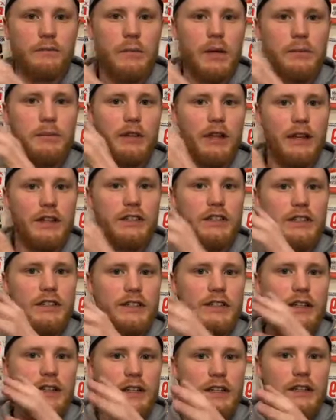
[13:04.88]
maybe like
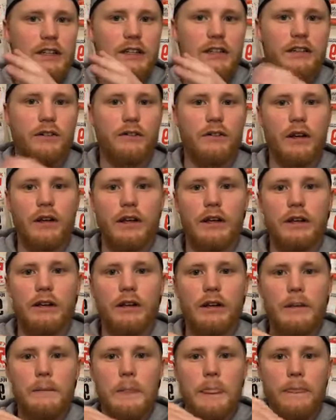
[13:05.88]
just getting into running,
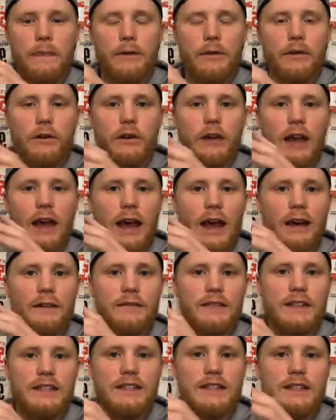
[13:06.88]
you're gonna
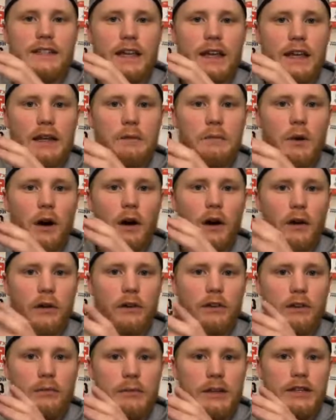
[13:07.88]
have the same
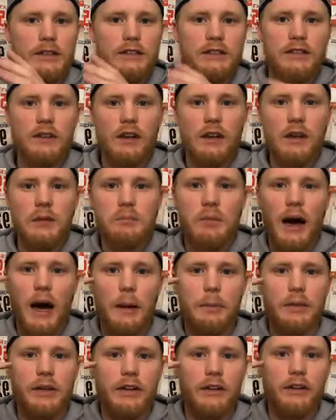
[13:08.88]
arguments
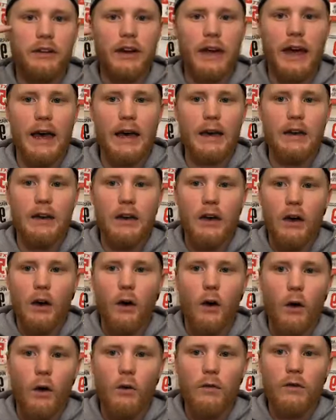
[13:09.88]
pop into your head
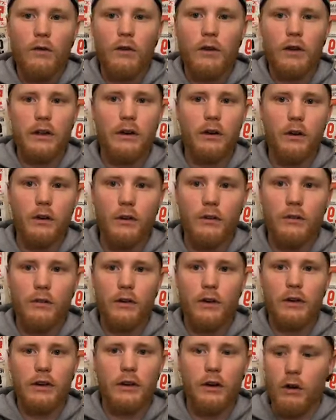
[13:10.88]
over and
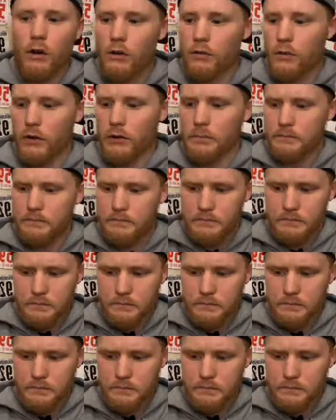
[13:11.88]
over and over.